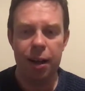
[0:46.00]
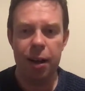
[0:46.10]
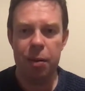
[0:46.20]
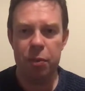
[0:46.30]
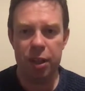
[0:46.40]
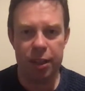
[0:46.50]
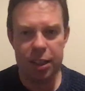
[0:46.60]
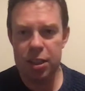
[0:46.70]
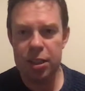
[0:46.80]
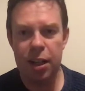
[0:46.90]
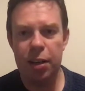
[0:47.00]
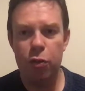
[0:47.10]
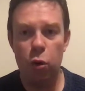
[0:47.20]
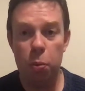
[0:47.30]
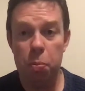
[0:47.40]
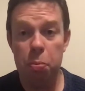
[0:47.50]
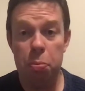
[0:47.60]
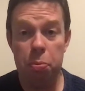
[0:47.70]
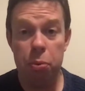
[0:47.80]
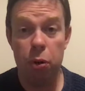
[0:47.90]
Um, that this is kind of all
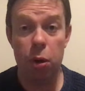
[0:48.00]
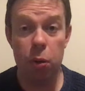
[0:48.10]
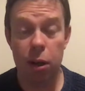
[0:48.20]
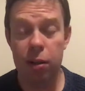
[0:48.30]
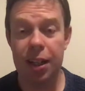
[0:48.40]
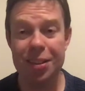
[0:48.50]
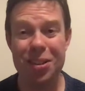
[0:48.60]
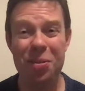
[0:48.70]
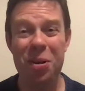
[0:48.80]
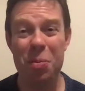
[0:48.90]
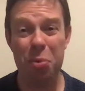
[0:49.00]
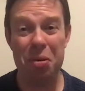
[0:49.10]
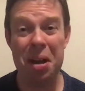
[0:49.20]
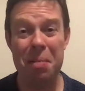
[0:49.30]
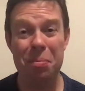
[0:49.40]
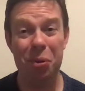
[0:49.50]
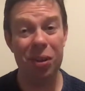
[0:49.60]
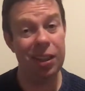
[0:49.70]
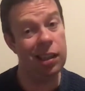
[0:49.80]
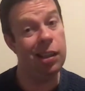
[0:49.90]
prologue, as it were,
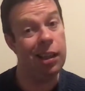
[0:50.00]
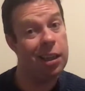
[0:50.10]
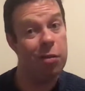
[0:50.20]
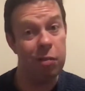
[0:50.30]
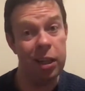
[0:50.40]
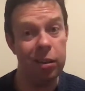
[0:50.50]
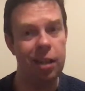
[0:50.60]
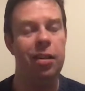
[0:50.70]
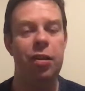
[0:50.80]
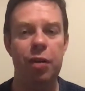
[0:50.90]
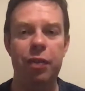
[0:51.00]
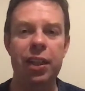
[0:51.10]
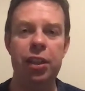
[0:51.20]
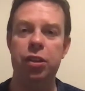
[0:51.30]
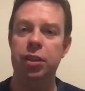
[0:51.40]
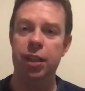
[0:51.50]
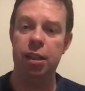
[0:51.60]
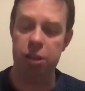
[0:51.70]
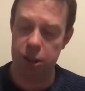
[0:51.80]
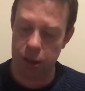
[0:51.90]
preamble, and that like the real kind of revelation is
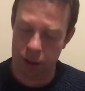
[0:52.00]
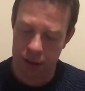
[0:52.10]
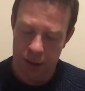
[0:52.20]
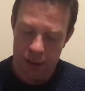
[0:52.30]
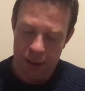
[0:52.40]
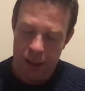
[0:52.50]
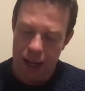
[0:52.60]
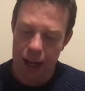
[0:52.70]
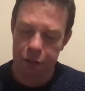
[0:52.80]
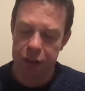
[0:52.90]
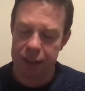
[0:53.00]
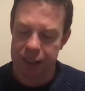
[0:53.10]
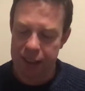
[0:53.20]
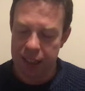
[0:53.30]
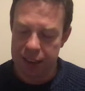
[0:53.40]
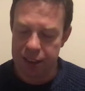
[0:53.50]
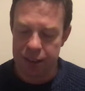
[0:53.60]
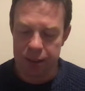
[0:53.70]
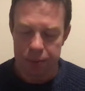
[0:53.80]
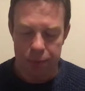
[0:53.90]
going to start after these
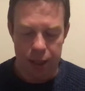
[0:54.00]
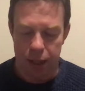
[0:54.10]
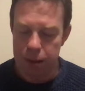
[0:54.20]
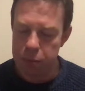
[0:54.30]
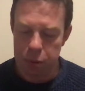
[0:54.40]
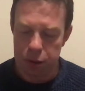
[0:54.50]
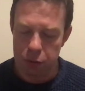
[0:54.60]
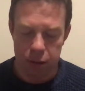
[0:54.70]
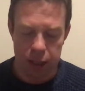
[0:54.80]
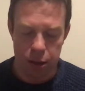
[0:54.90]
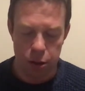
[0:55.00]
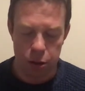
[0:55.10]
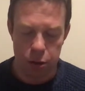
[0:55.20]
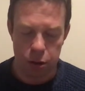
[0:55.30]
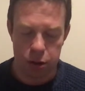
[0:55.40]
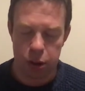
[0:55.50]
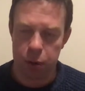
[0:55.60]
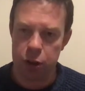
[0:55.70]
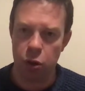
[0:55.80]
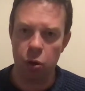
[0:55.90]
letters, um, but really not so
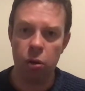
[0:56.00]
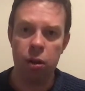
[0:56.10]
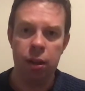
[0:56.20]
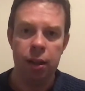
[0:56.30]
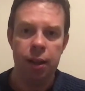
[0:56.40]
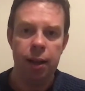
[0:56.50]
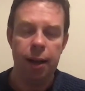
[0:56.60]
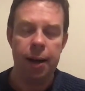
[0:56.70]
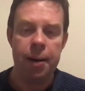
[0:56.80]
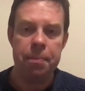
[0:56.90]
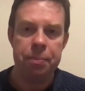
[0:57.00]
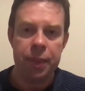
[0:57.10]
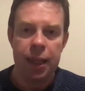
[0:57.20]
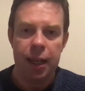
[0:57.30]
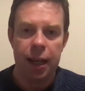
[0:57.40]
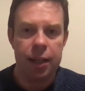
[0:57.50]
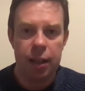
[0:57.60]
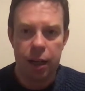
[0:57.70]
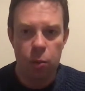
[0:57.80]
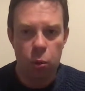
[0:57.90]
at all. Um, and
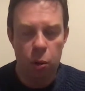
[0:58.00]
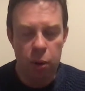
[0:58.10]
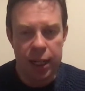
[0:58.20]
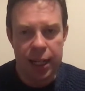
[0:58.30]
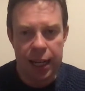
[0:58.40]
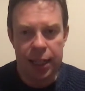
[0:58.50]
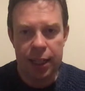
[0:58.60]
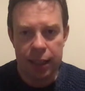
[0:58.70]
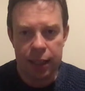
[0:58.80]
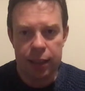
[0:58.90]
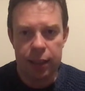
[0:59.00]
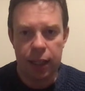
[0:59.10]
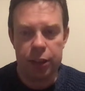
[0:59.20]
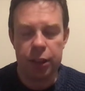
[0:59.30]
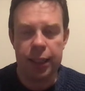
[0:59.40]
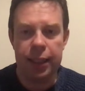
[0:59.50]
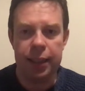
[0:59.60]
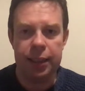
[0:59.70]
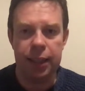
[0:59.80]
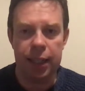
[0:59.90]
and what we're gaining actually in
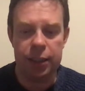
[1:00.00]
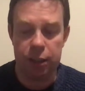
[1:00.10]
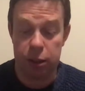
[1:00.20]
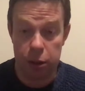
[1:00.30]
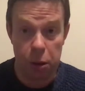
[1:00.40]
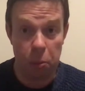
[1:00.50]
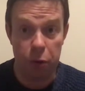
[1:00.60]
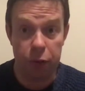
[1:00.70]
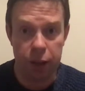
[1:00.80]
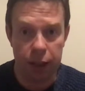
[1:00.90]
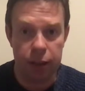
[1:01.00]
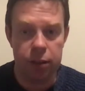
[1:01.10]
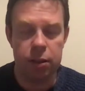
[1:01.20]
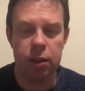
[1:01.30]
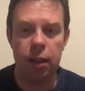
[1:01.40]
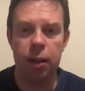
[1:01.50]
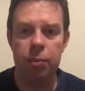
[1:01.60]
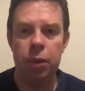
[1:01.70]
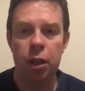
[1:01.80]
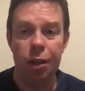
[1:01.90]
these letters a number of things
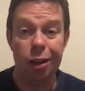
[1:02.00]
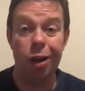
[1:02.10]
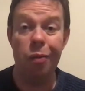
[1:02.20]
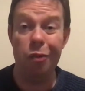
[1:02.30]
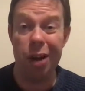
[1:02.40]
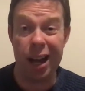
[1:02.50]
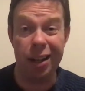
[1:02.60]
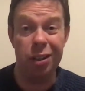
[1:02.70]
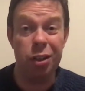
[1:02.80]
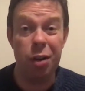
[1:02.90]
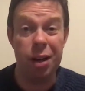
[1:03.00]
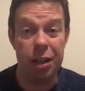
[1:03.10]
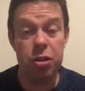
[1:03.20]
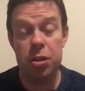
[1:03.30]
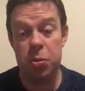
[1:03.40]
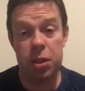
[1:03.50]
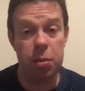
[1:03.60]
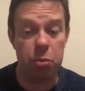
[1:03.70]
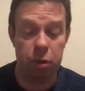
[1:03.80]
um, comfort and correction as we said